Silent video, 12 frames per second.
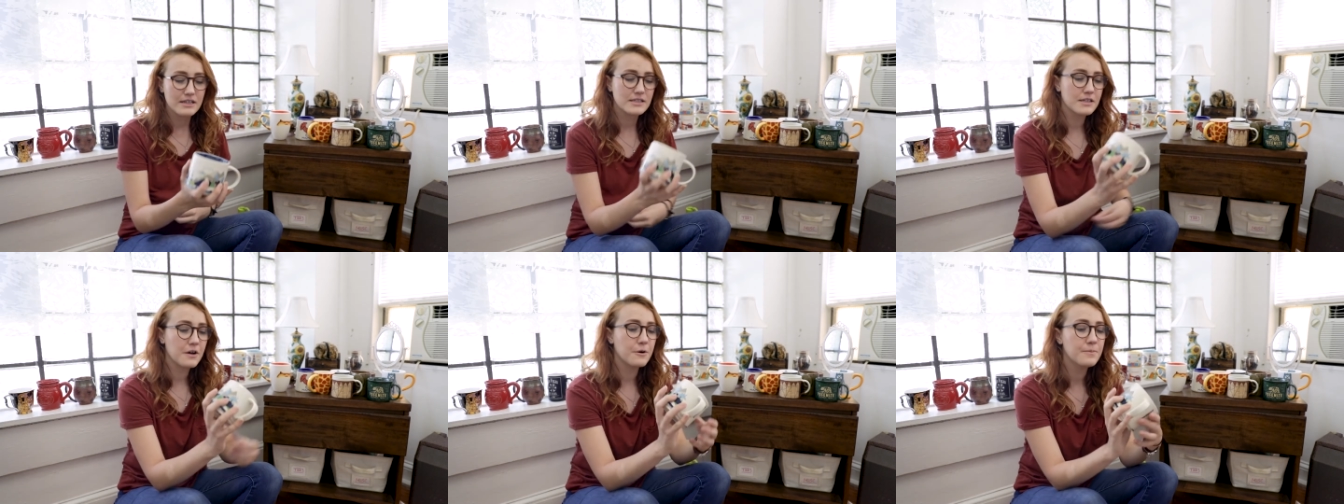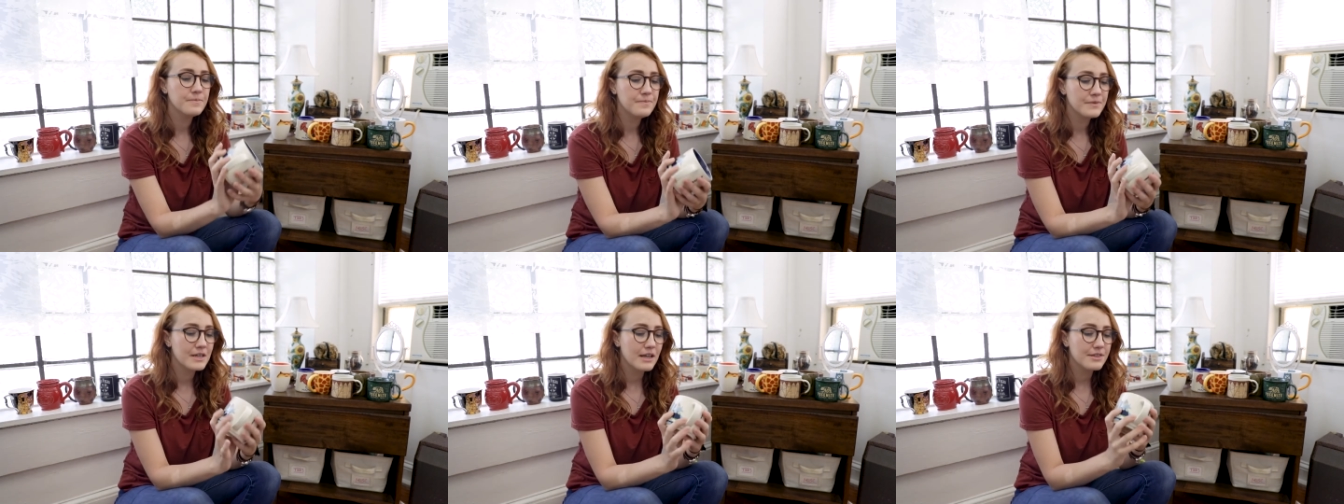So
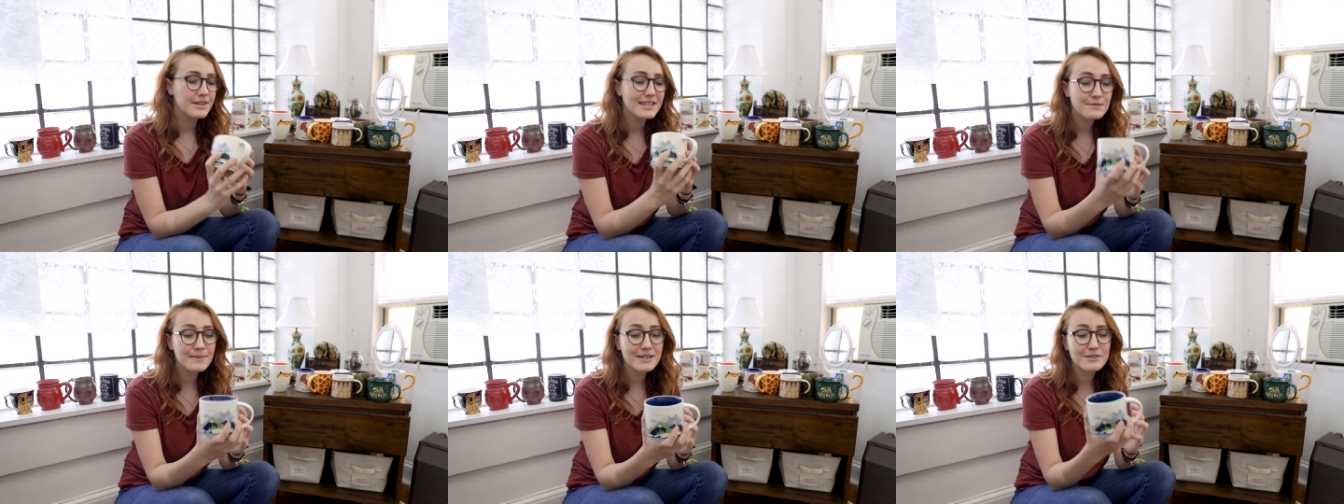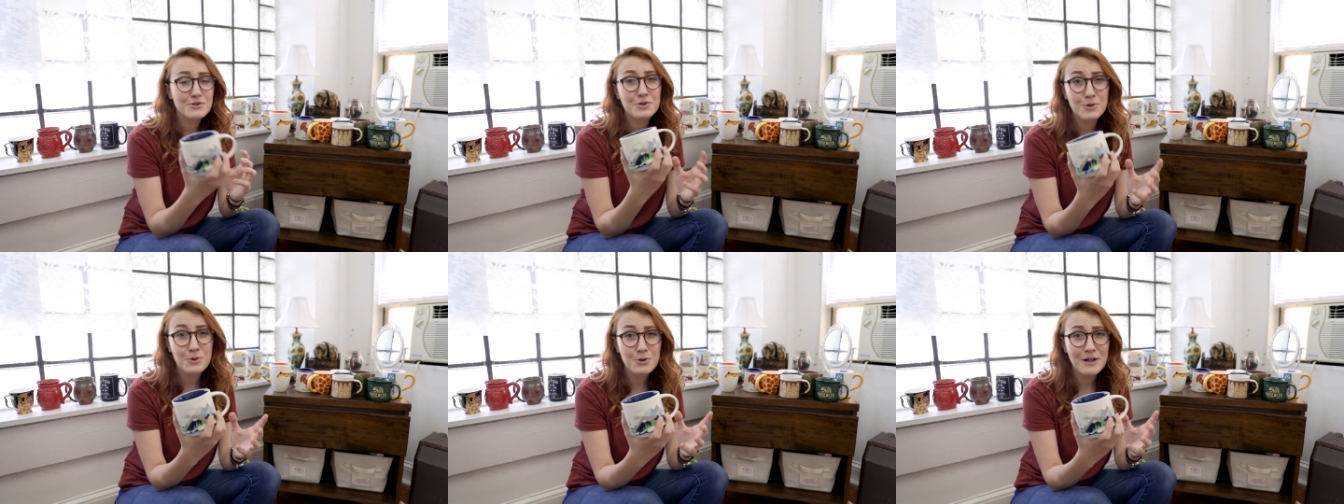these mugs are
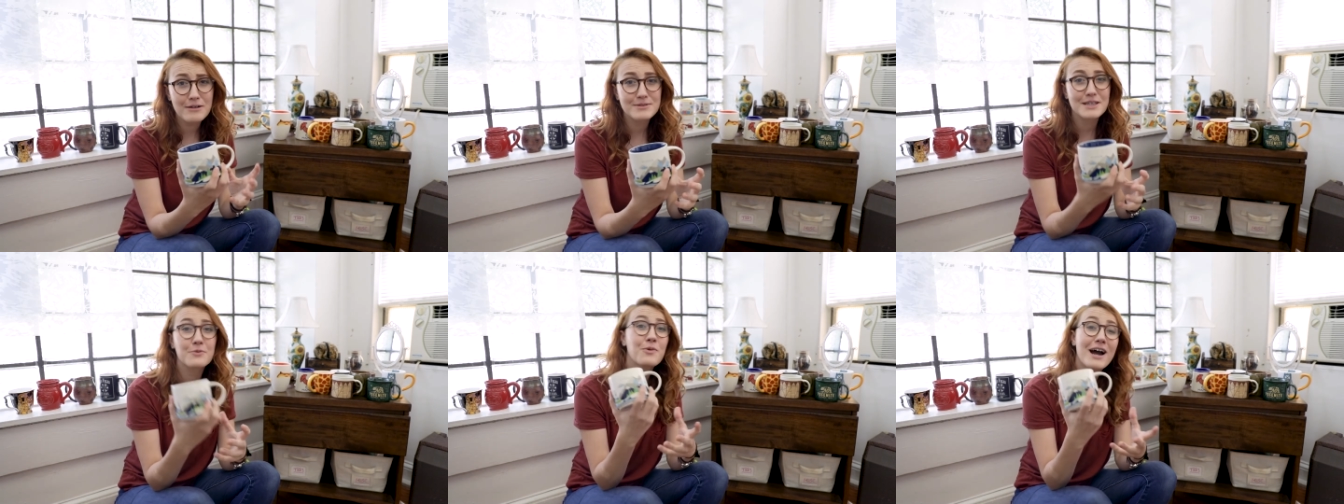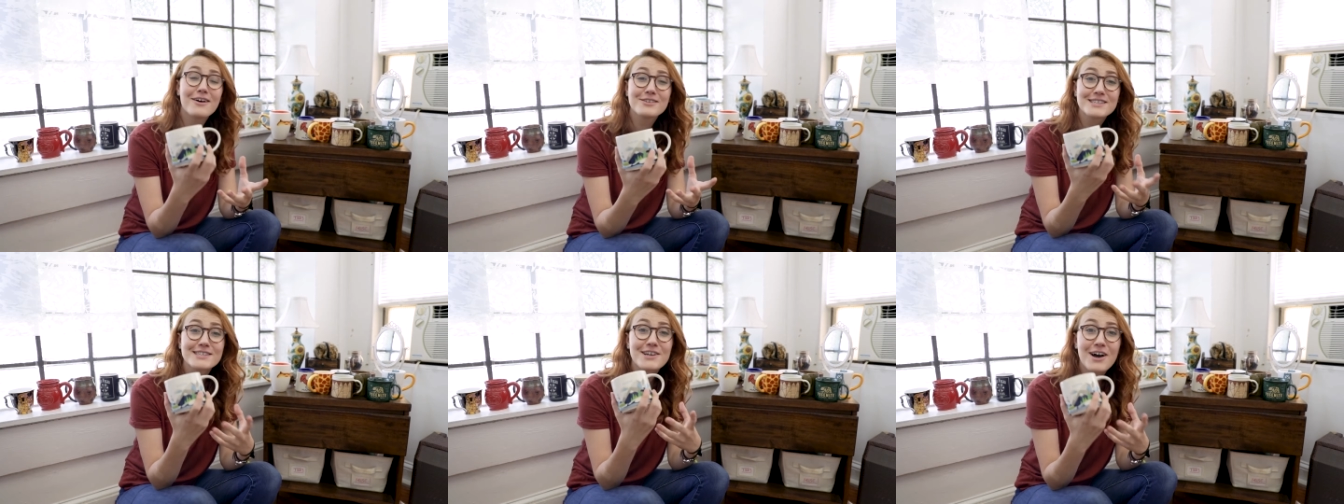cool. I was like, wow,
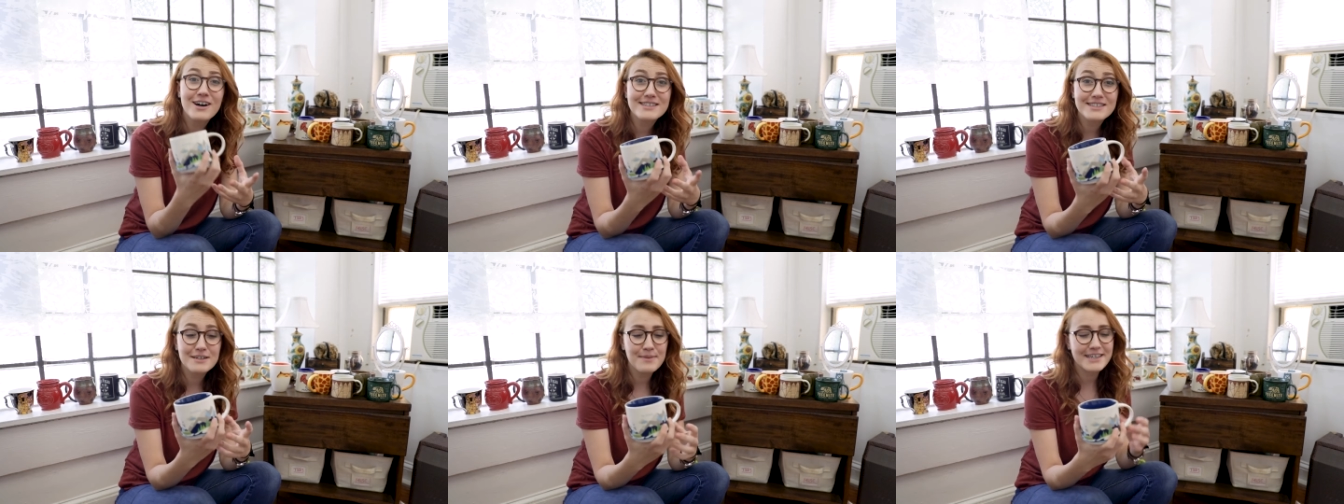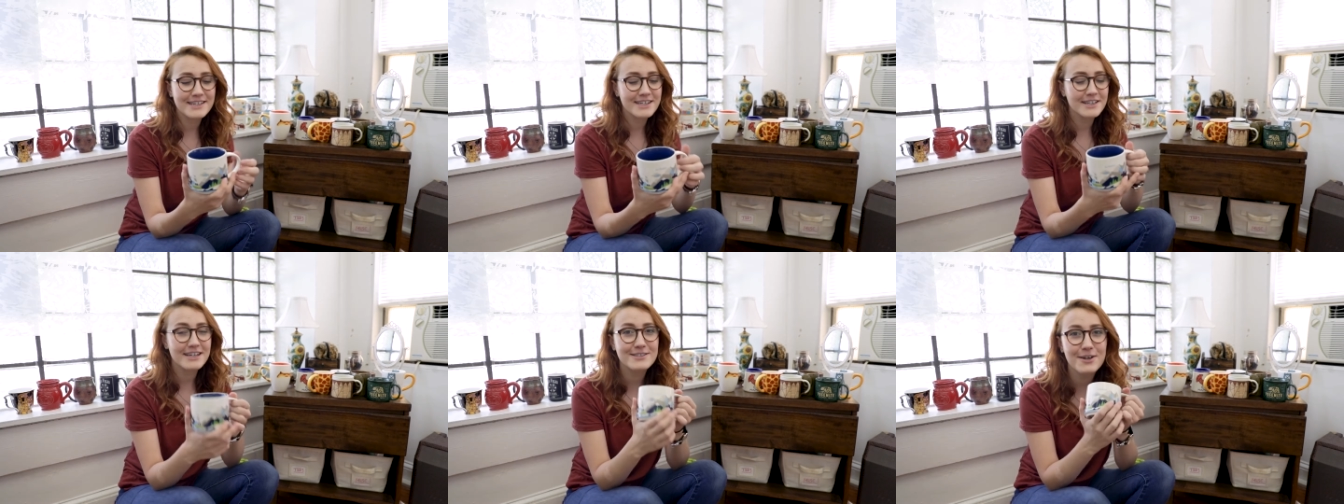this is awesome. I can
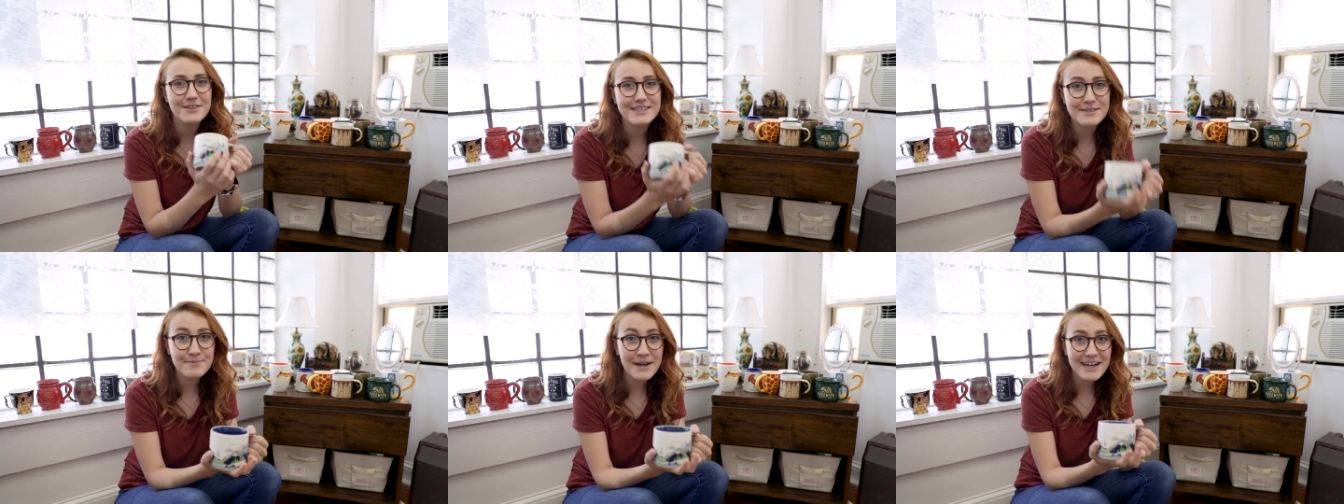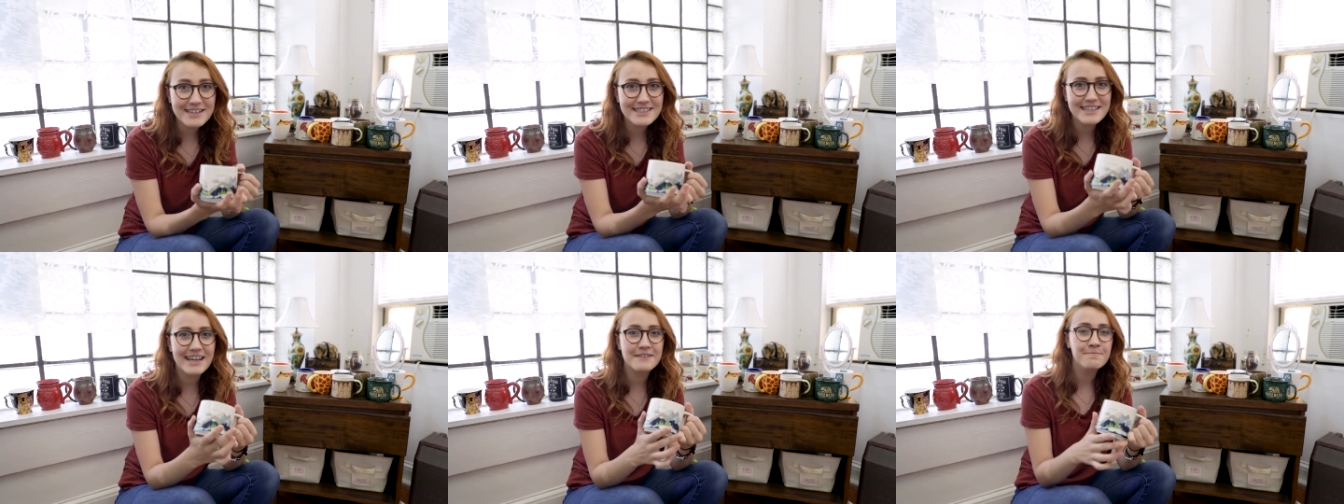collect all these
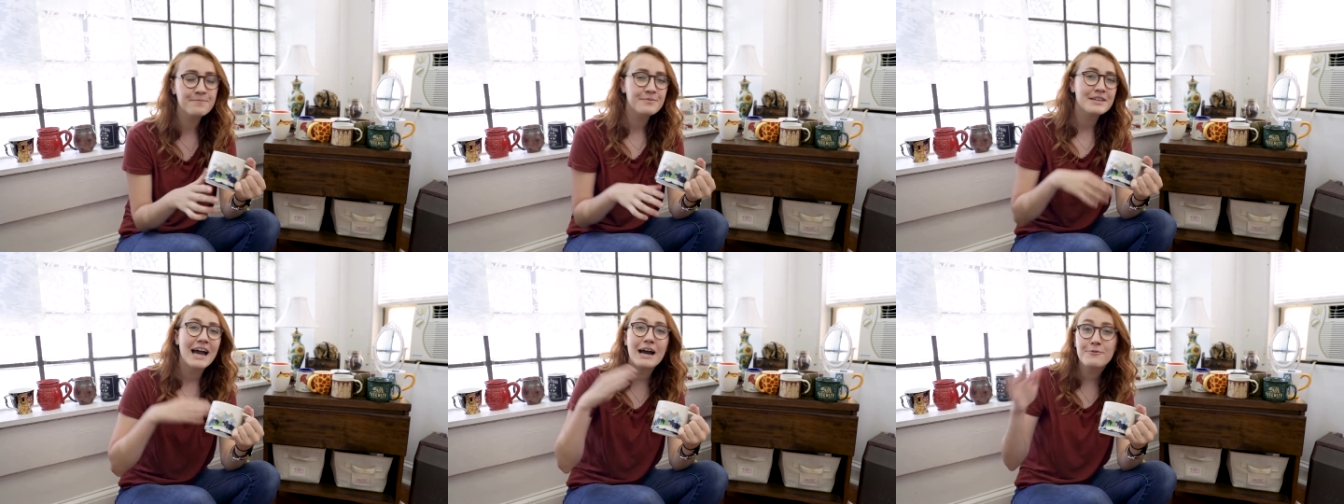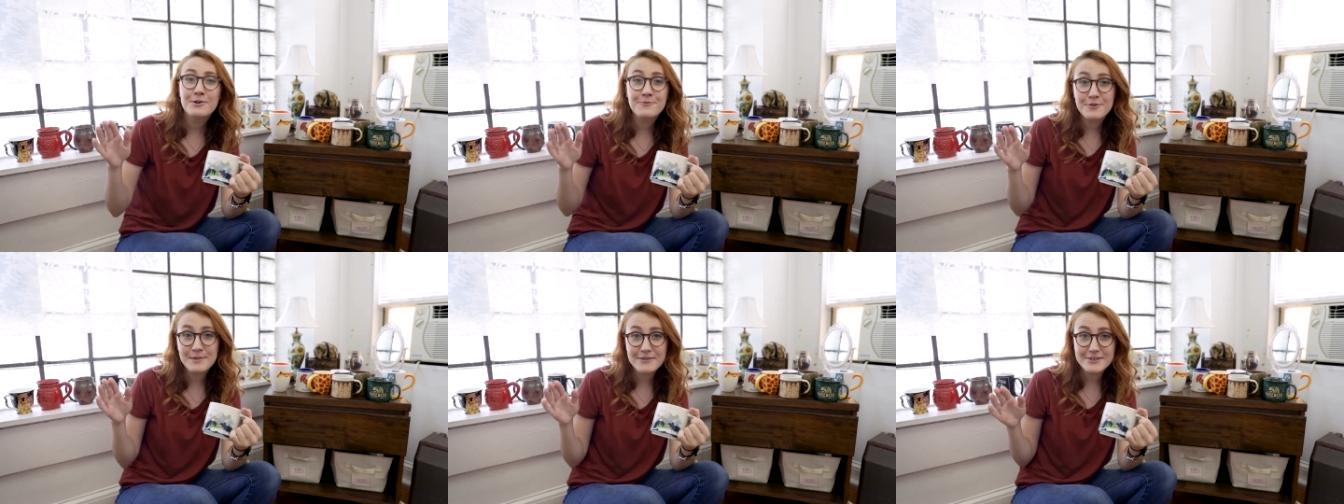mugs and have one
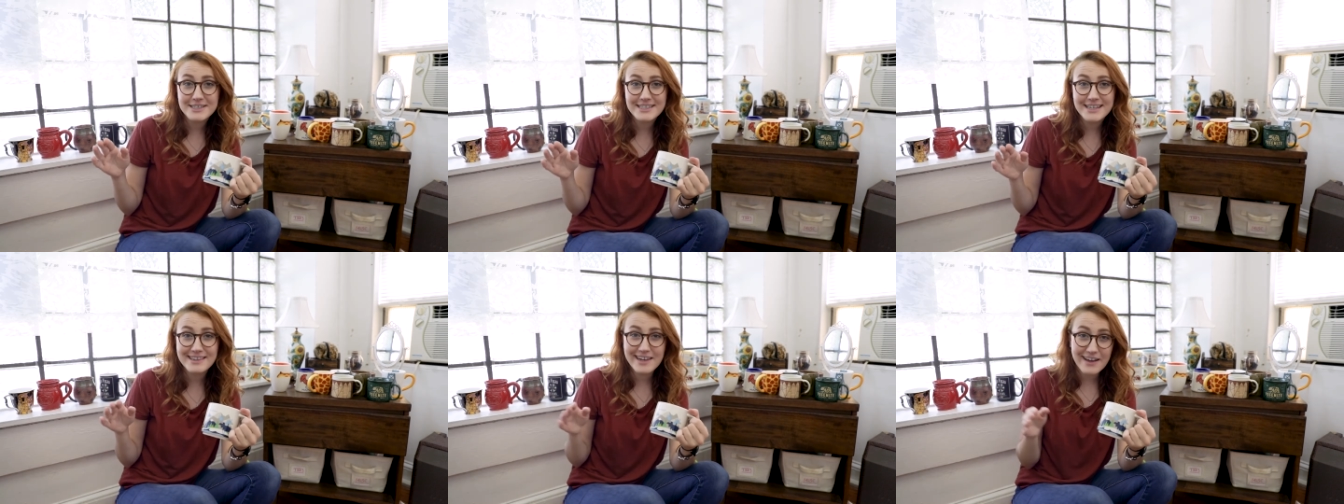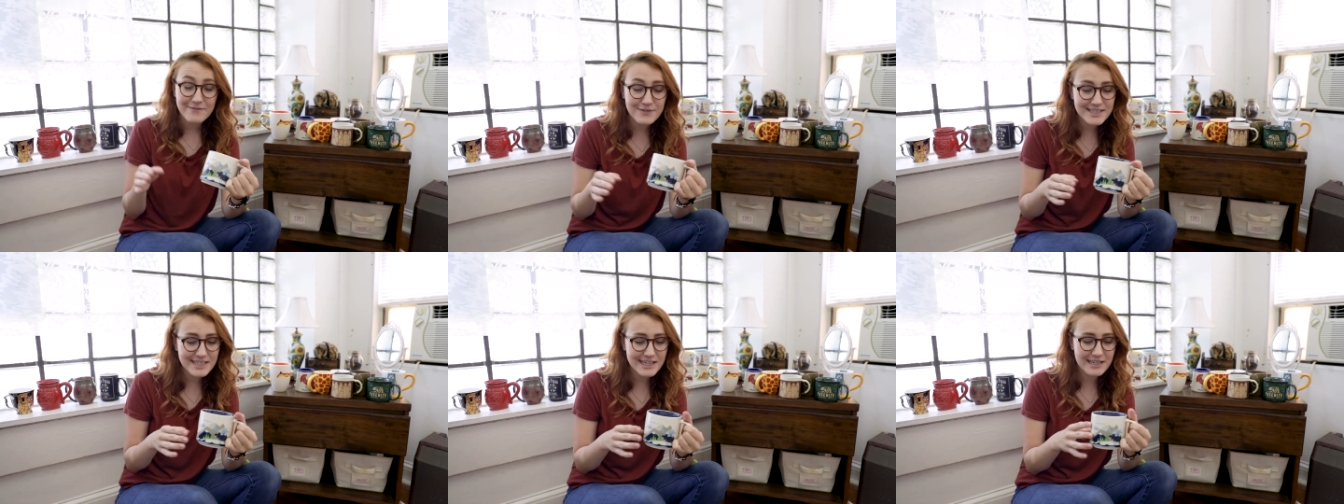from every state that I've
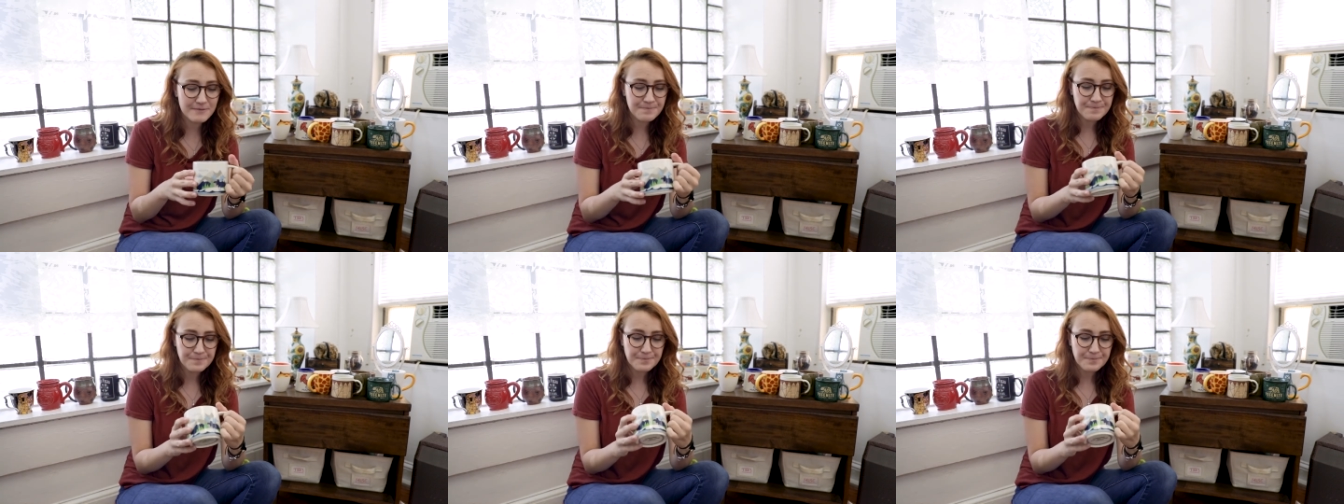visited.